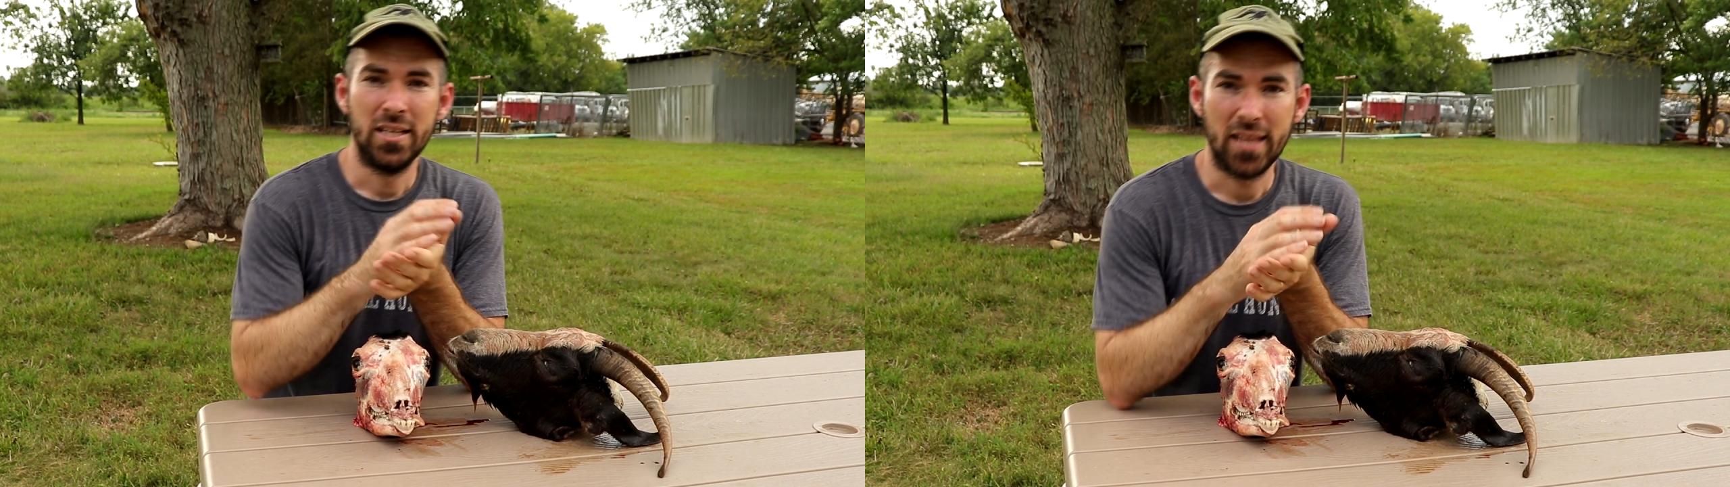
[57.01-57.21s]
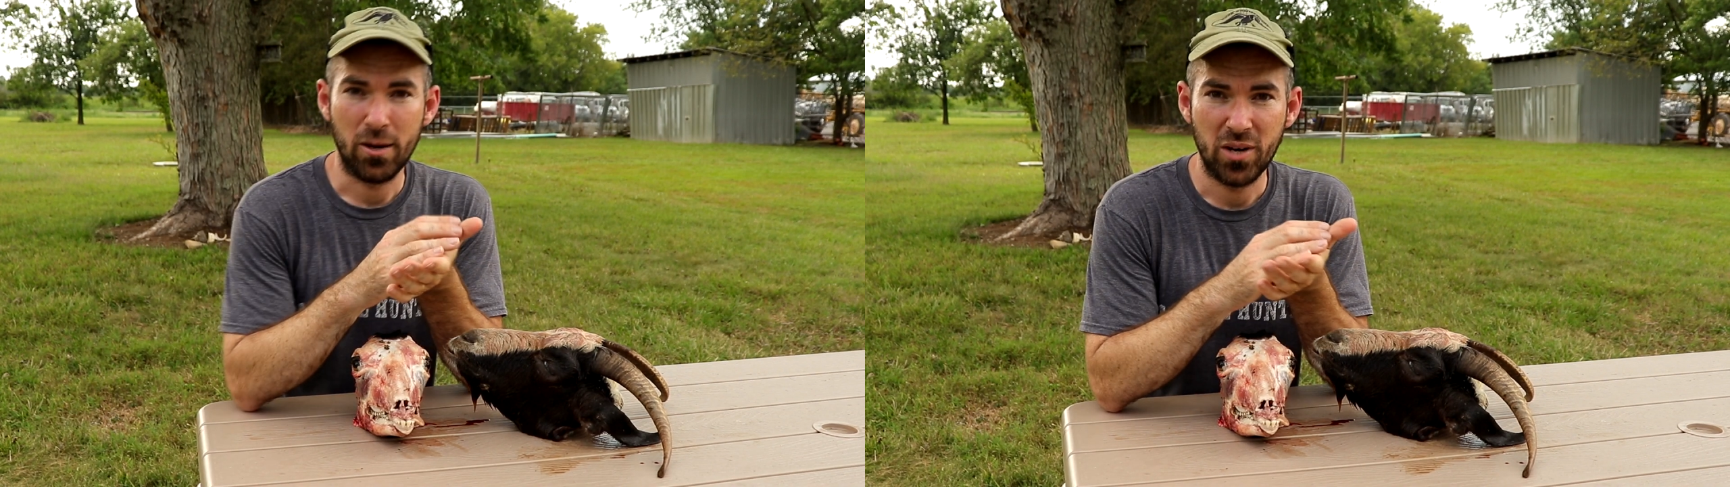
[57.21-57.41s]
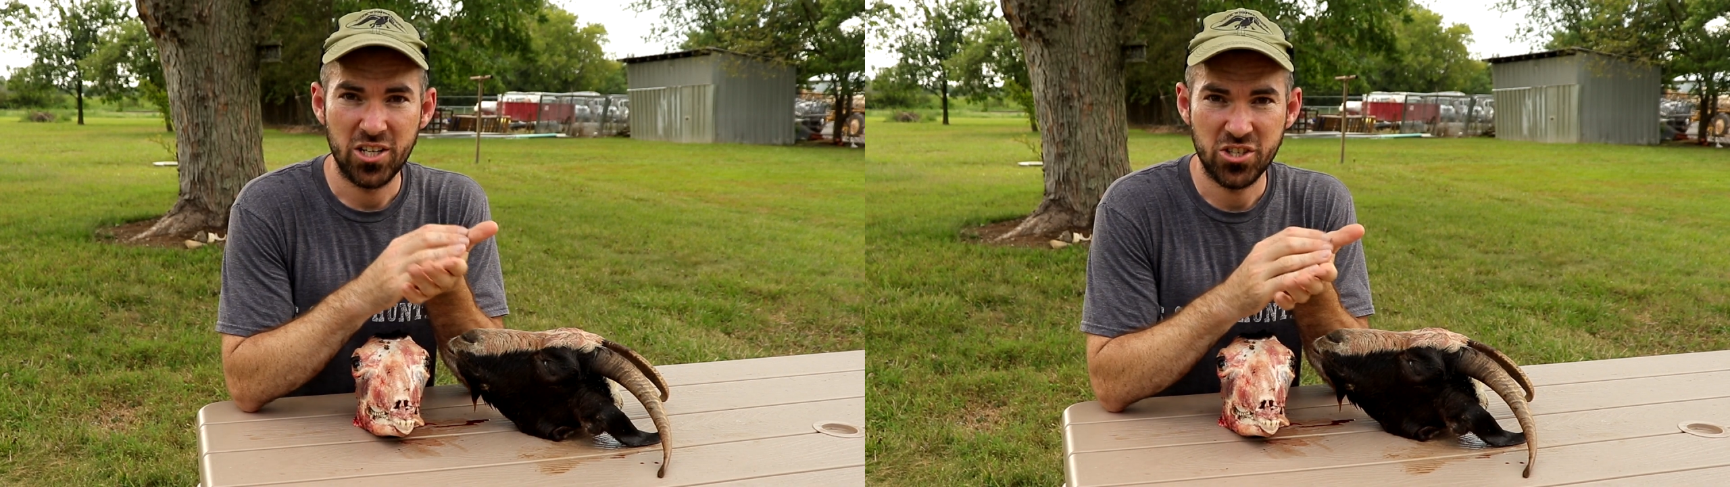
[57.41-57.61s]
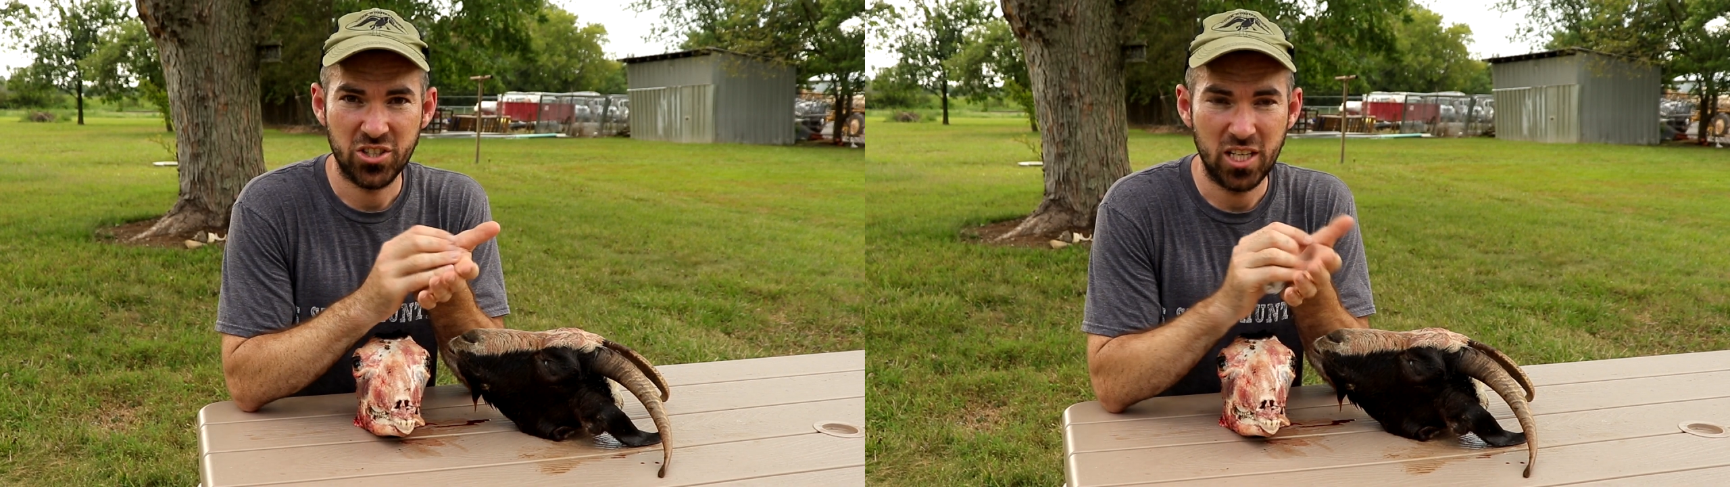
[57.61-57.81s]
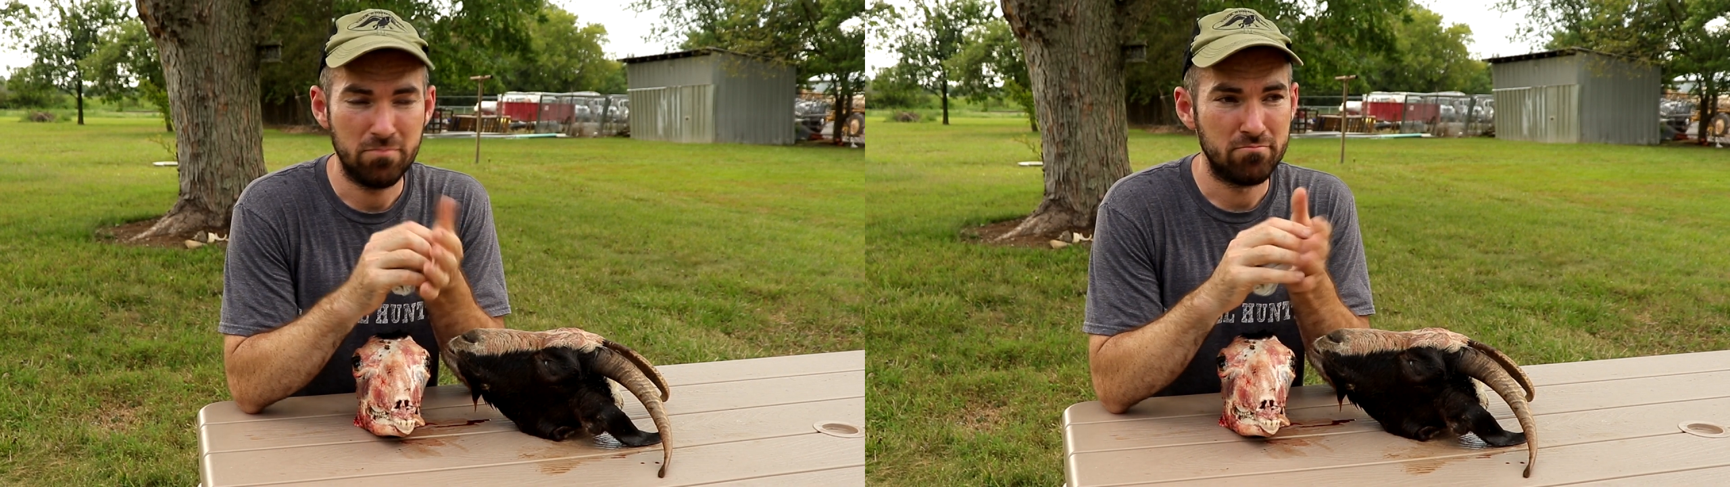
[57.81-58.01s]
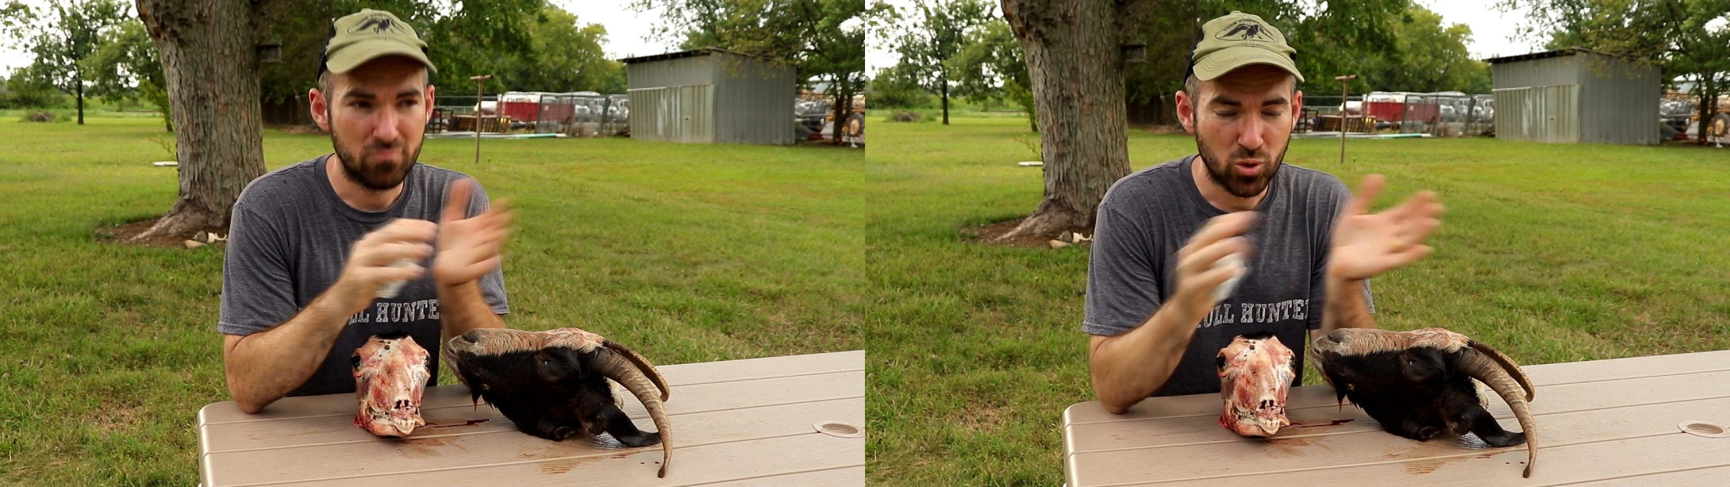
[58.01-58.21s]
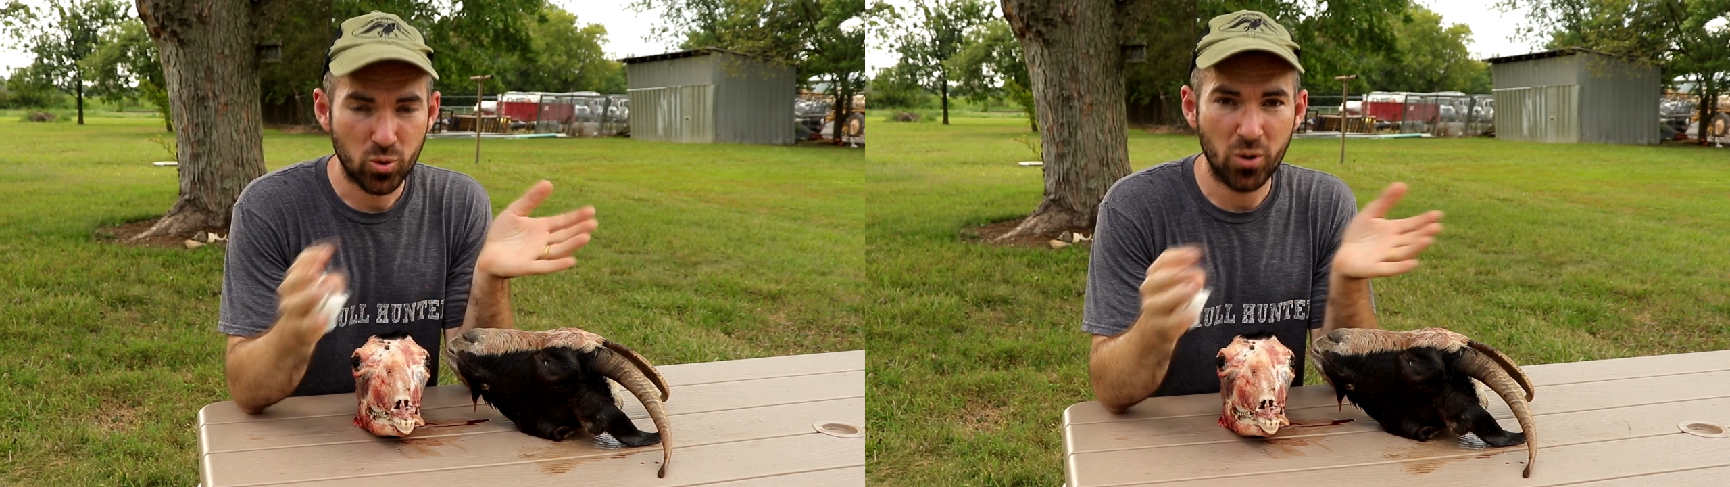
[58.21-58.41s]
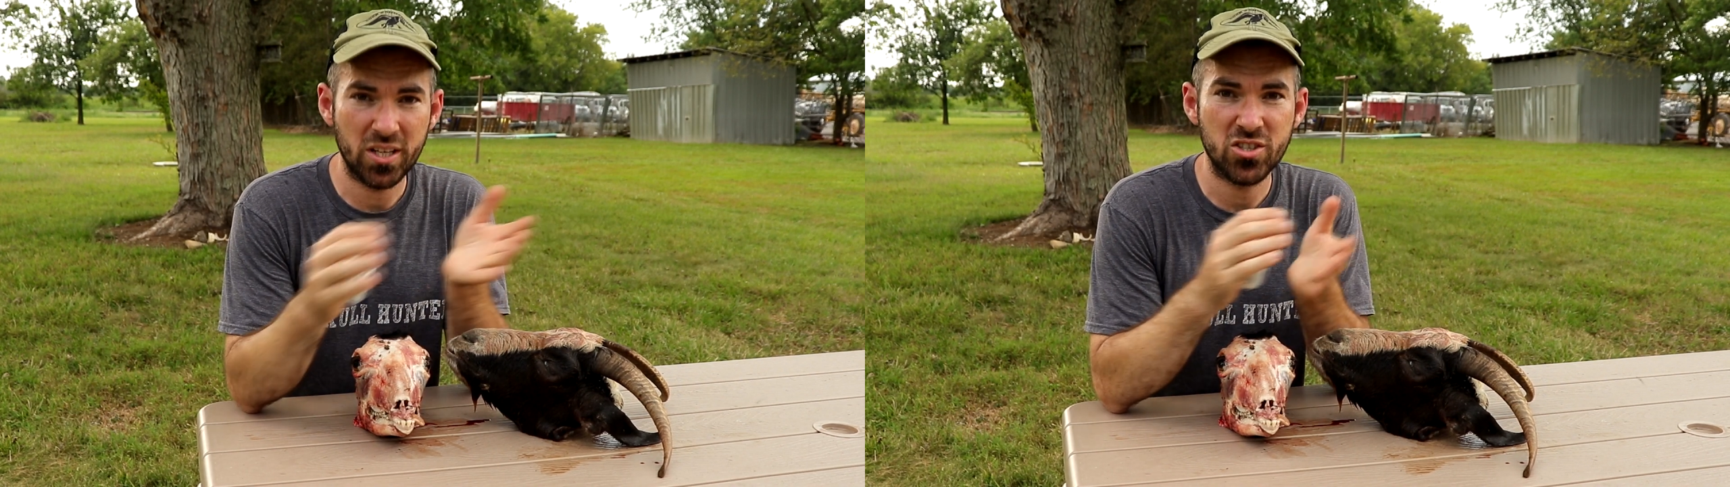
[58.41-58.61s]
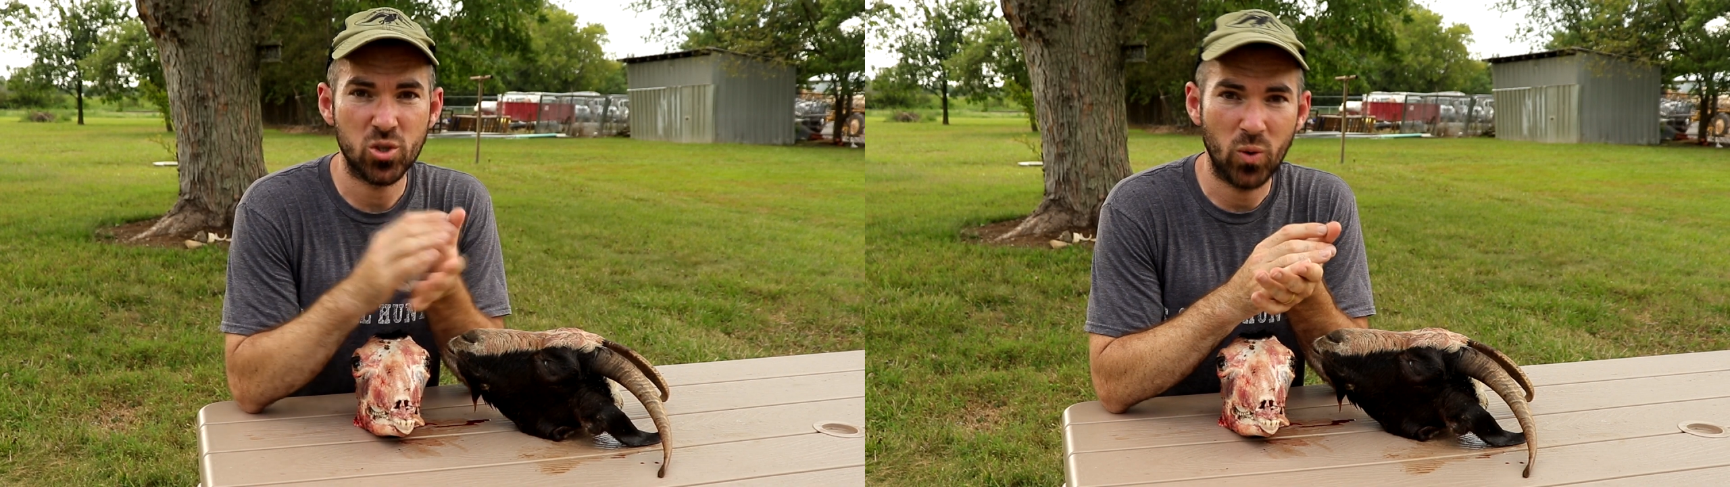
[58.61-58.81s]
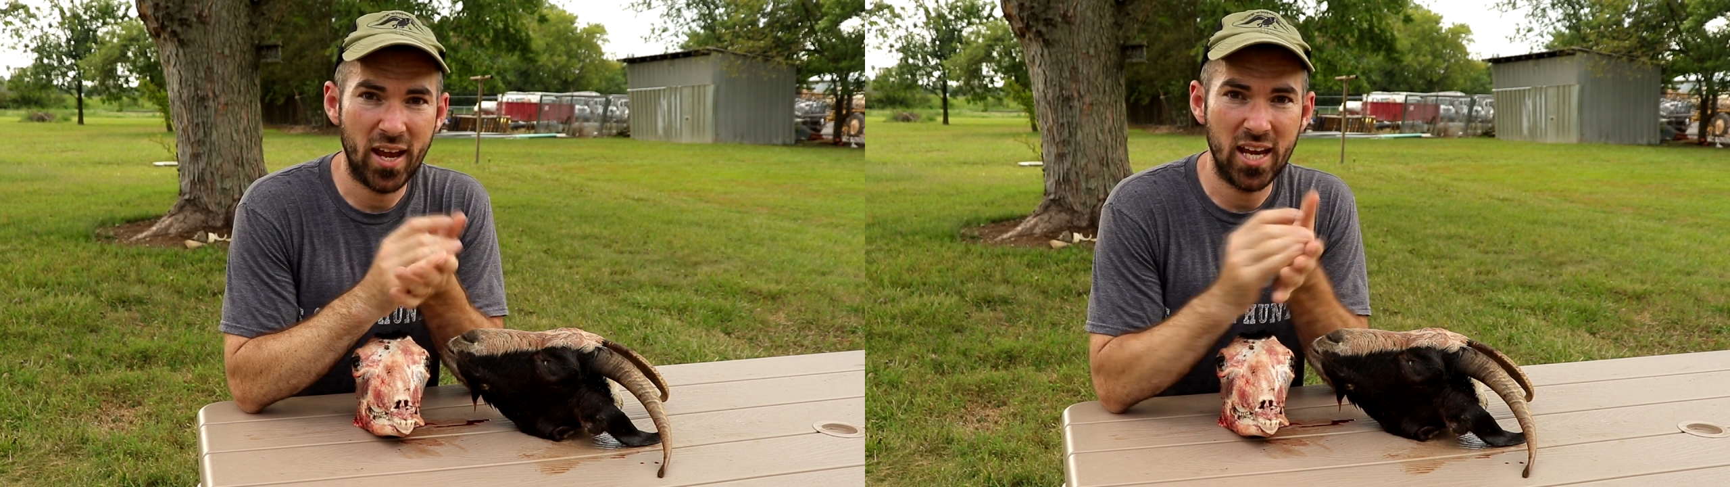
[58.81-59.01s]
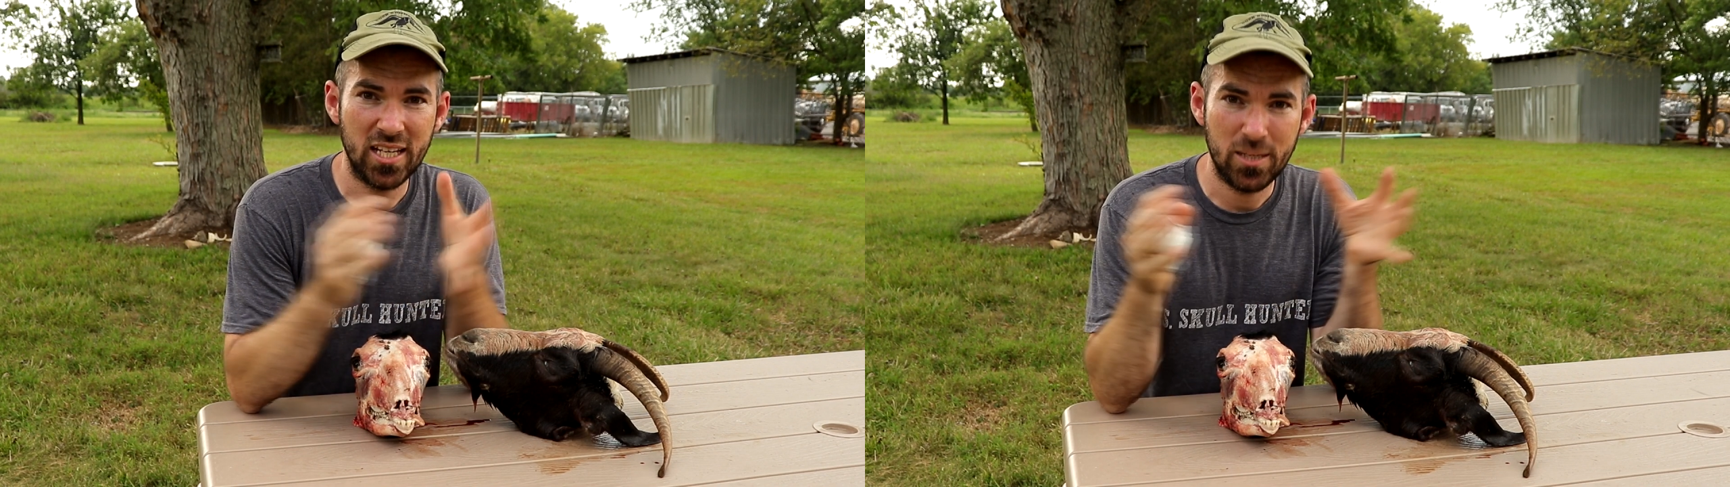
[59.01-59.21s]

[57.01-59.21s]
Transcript: That way, just keep rodents away,